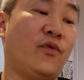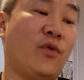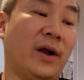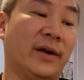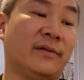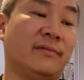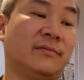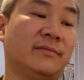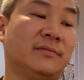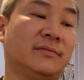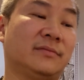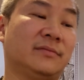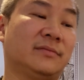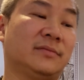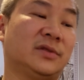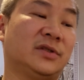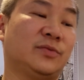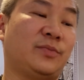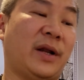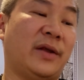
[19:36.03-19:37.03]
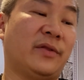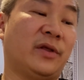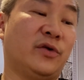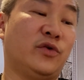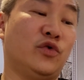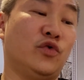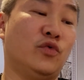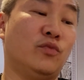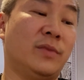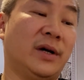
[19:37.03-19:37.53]
one, spread the
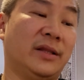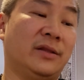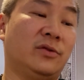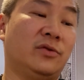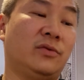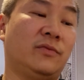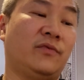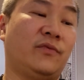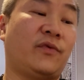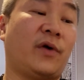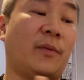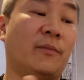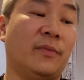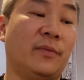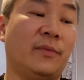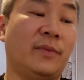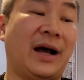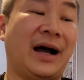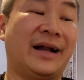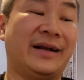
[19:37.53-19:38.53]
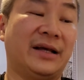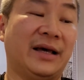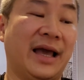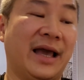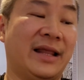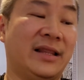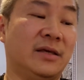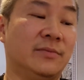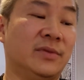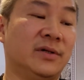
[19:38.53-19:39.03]
human from other
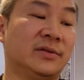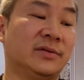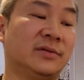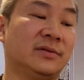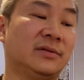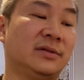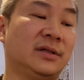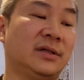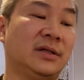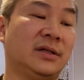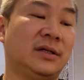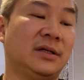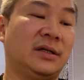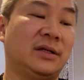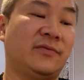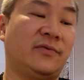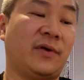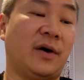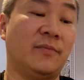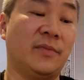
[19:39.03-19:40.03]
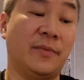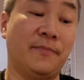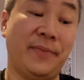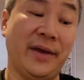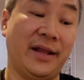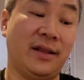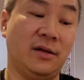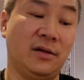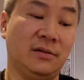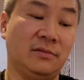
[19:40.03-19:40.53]
animals, from the
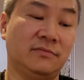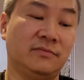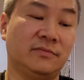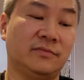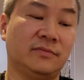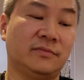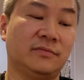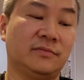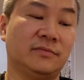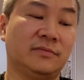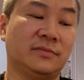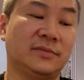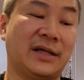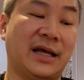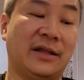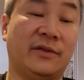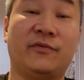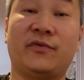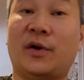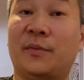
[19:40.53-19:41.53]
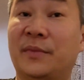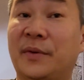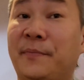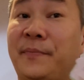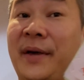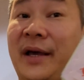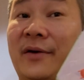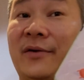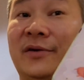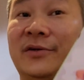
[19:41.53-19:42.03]
bed and from the
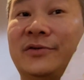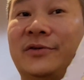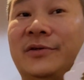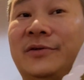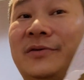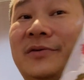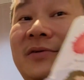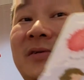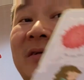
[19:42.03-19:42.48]
pig also.